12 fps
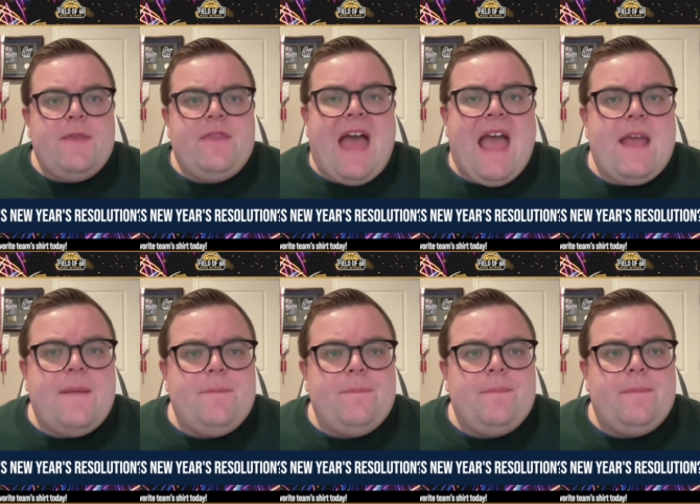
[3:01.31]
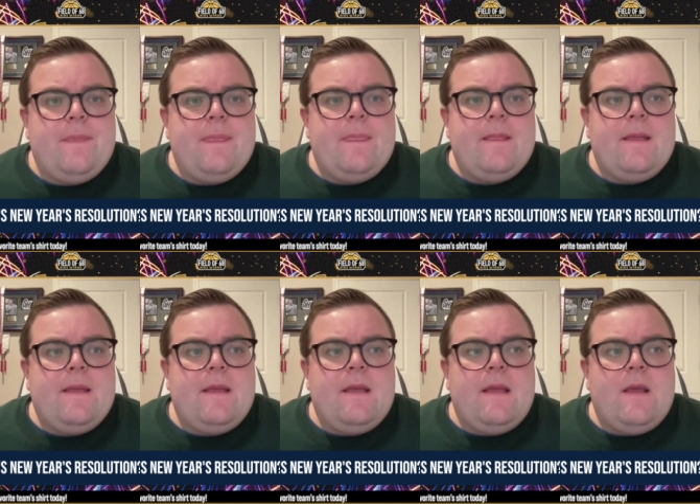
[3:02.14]
That
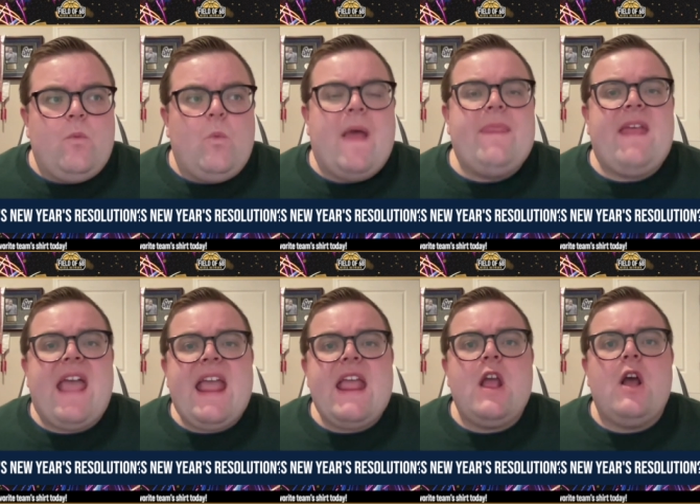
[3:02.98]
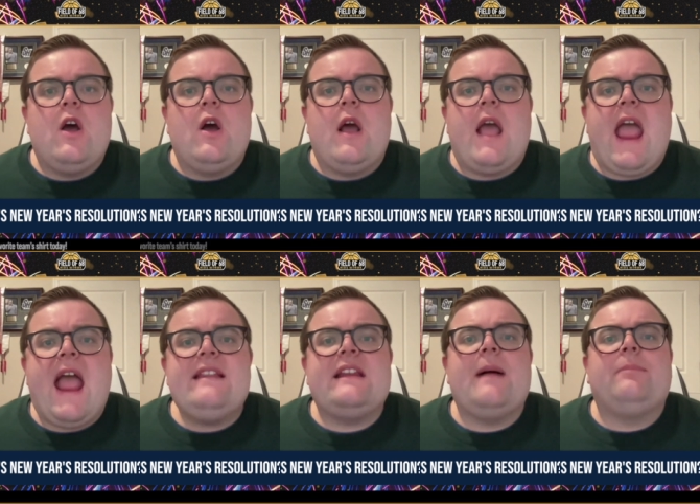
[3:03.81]
when they
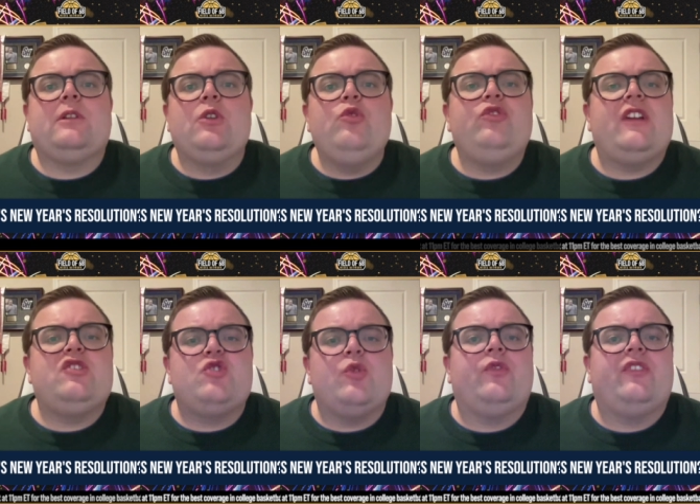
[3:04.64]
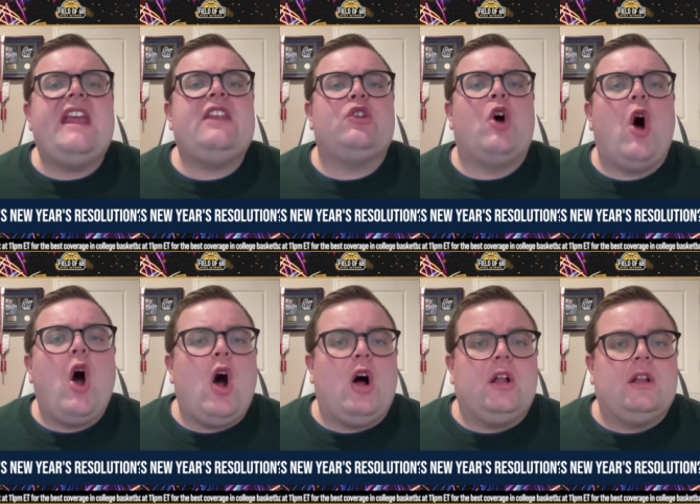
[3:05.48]
ended up losing to Seton
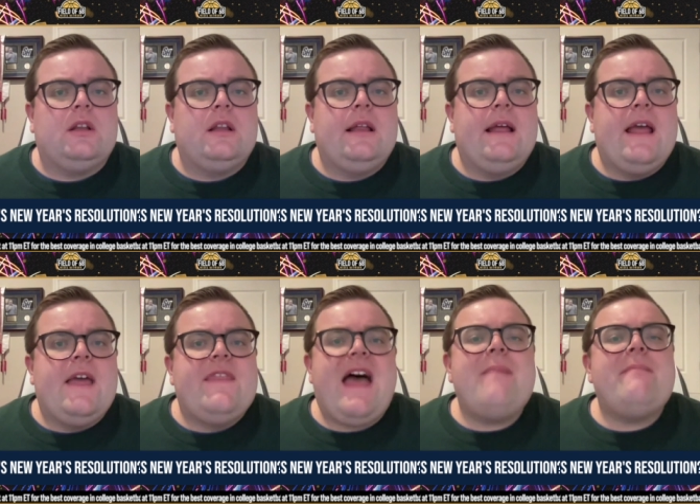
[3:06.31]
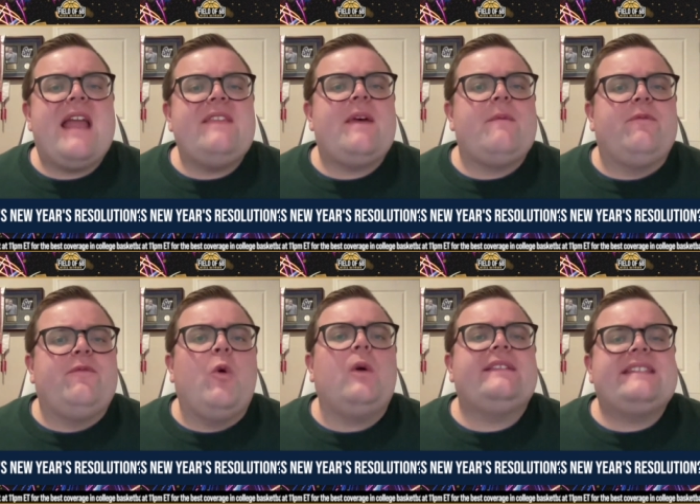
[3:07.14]
Hall, that made them
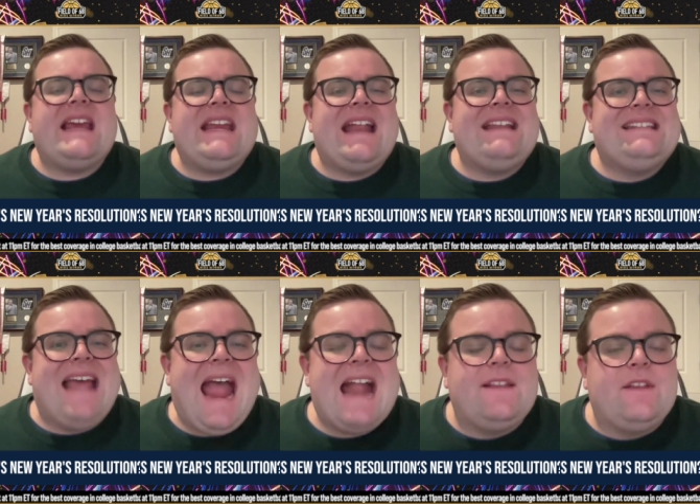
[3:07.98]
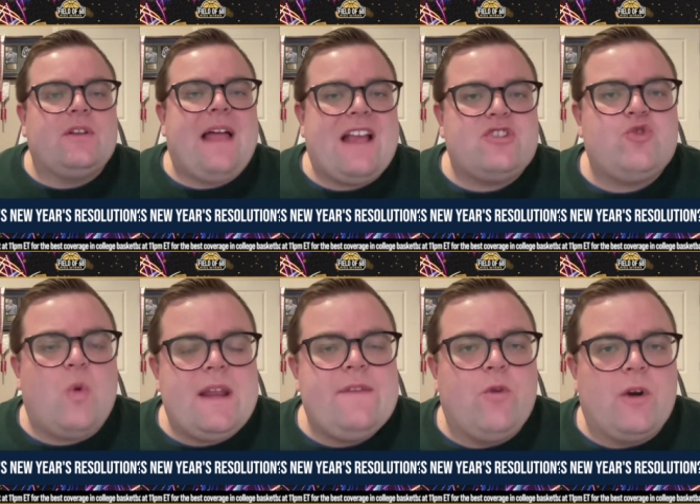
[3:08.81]
14 and 10 in their last
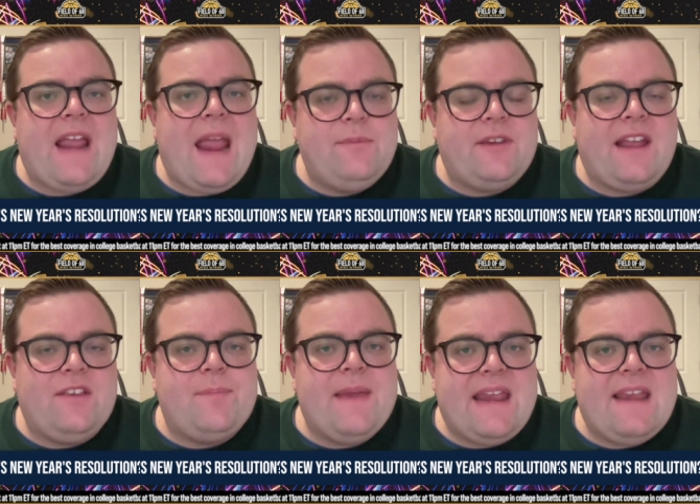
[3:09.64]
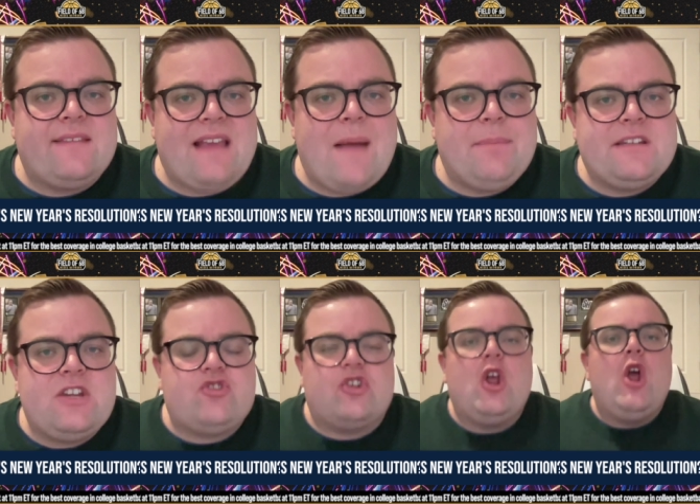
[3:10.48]
24 games against Big East
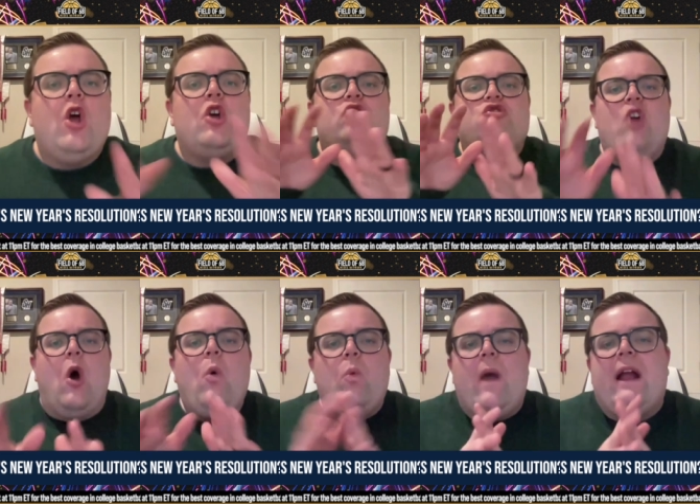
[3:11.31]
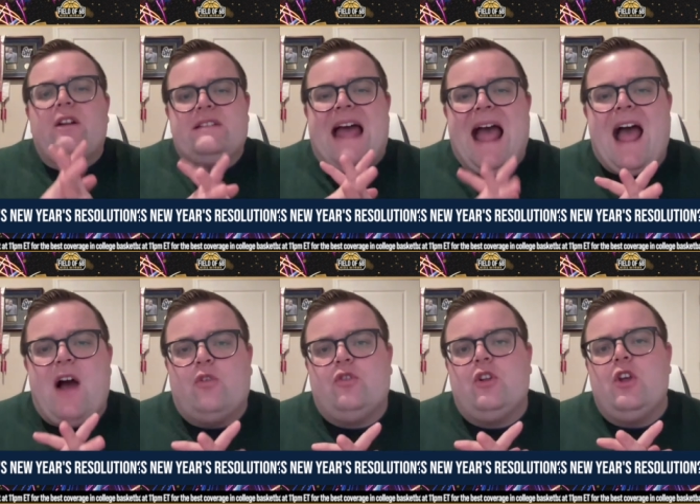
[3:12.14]
competition. Don't wear
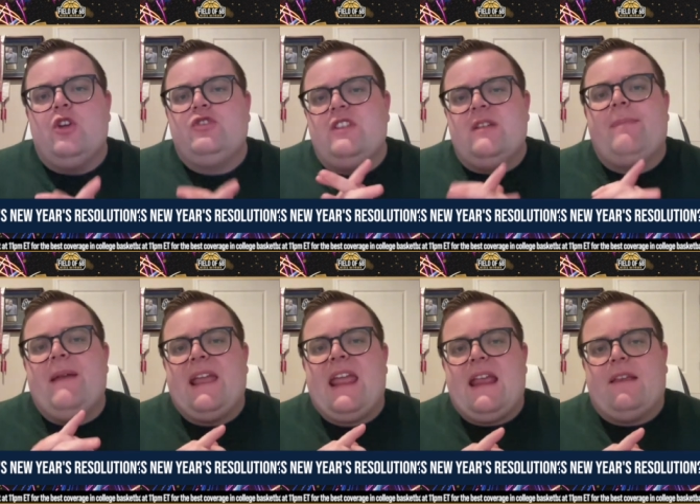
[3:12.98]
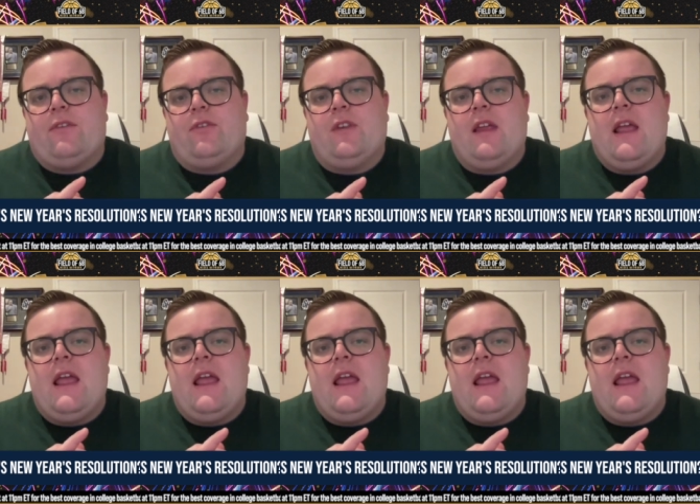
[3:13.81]
down to the Big East.